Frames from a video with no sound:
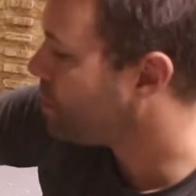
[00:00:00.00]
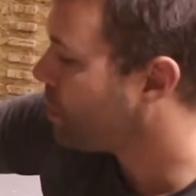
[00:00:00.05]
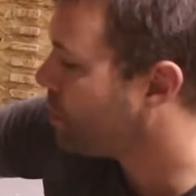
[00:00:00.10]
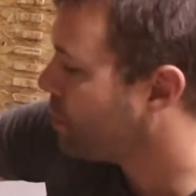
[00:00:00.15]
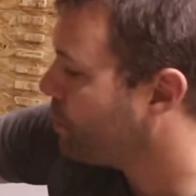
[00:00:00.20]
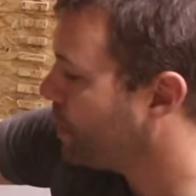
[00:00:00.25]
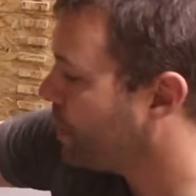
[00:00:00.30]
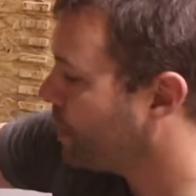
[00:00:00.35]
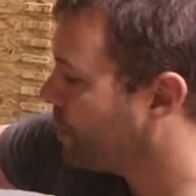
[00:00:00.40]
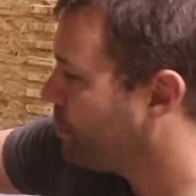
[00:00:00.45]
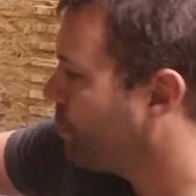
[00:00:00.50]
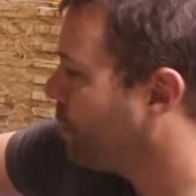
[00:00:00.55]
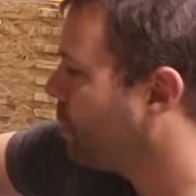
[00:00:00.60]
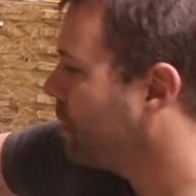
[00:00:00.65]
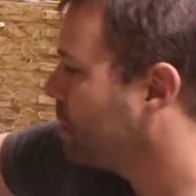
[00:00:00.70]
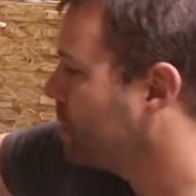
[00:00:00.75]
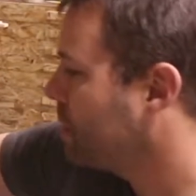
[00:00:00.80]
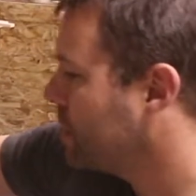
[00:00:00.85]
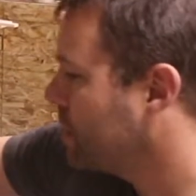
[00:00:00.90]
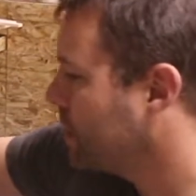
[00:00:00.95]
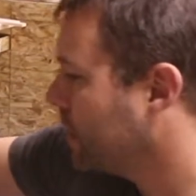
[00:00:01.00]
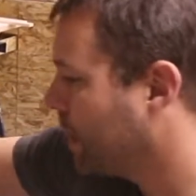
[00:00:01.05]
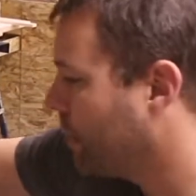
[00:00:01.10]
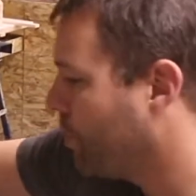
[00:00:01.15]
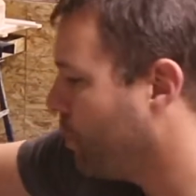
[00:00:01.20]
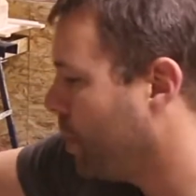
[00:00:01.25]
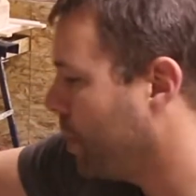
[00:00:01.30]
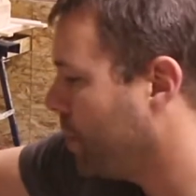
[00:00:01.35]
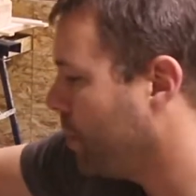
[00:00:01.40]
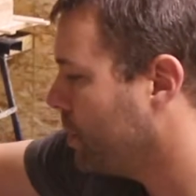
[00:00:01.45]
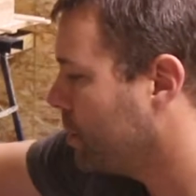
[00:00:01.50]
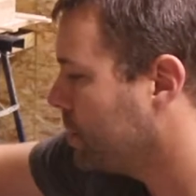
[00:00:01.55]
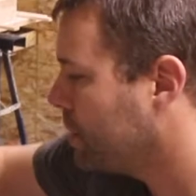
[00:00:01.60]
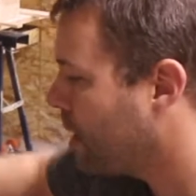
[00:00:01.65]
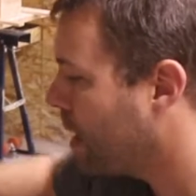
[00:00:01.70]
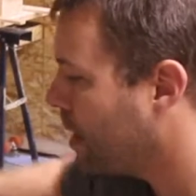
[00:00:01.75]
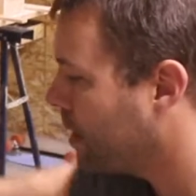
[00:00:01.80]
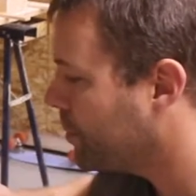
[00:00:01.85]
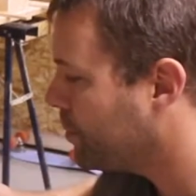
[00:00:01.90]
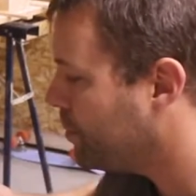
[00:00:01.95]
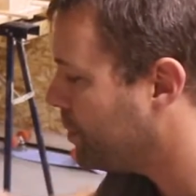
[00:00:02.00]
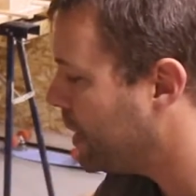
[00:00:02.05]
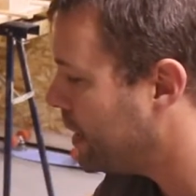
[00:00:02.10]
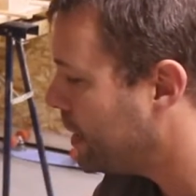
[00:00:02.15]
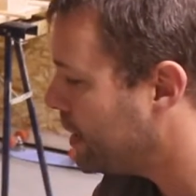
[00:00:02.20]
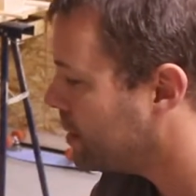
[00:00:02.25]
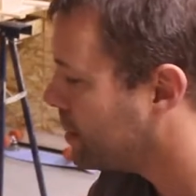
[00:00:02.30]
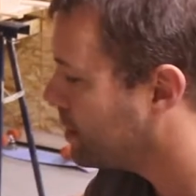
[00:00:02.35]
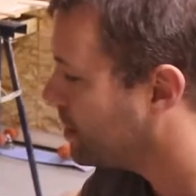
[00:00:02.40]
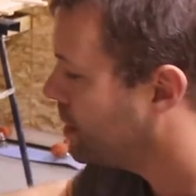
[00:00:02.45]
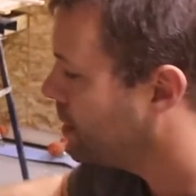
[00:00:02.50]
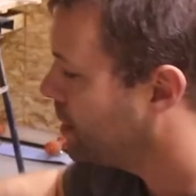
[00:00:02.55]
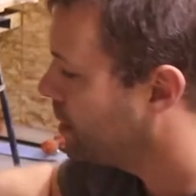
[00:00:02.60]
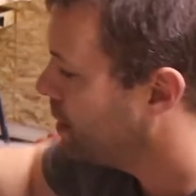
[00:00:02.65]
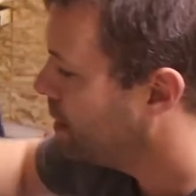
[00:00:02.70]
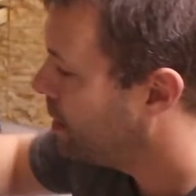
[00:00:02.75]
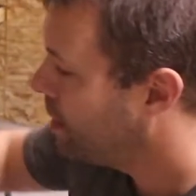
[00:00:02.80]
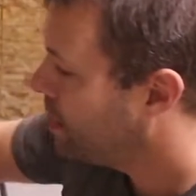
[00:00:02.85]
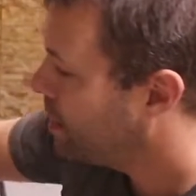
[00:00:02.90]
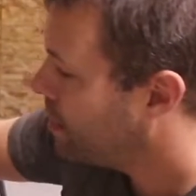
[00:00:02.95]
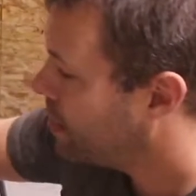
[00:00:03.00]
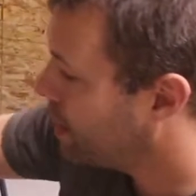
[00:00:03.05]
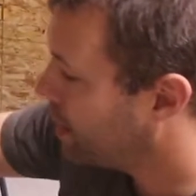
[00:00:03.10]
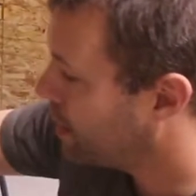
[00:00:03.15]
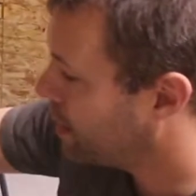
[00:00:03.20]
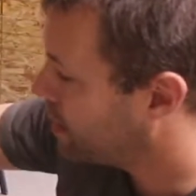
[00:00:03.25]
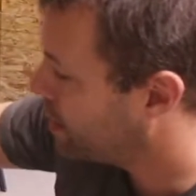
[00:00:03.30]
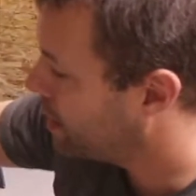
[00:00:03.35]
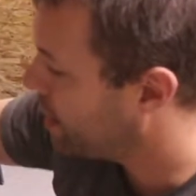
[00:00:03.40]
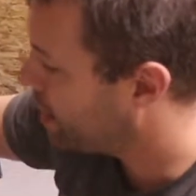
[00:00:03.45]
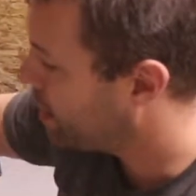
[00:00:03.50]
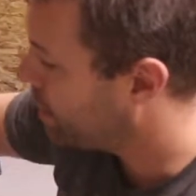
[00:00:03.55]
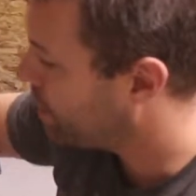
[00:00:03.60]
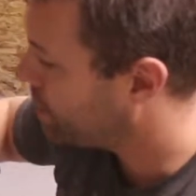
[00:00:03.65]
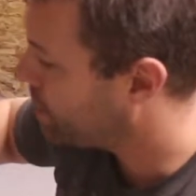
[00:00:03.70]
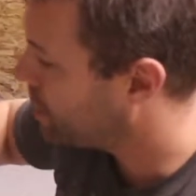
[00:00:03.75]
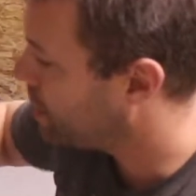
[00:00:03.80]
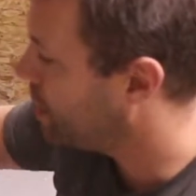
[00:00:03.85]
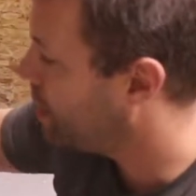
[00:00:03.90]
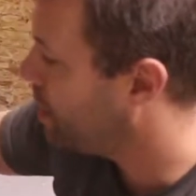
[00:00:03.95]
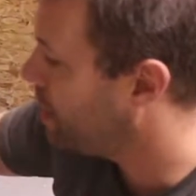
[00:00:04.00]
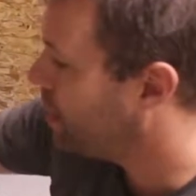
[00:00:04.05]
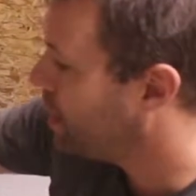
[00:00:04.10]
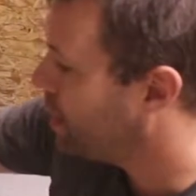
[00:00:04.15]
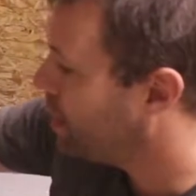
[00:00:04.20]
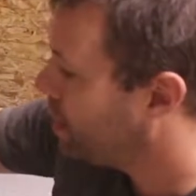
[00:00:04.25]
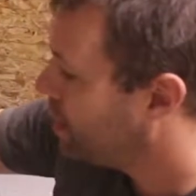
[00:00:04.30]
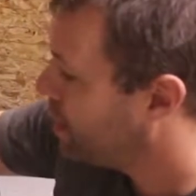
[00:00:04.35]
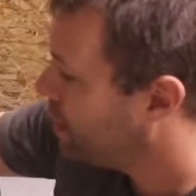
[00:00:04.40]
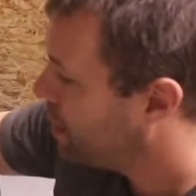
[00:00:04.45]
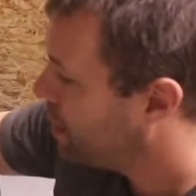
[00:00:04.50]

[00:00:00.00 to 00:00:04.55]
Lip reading: with rollers. It's like one solid piece. Cut out the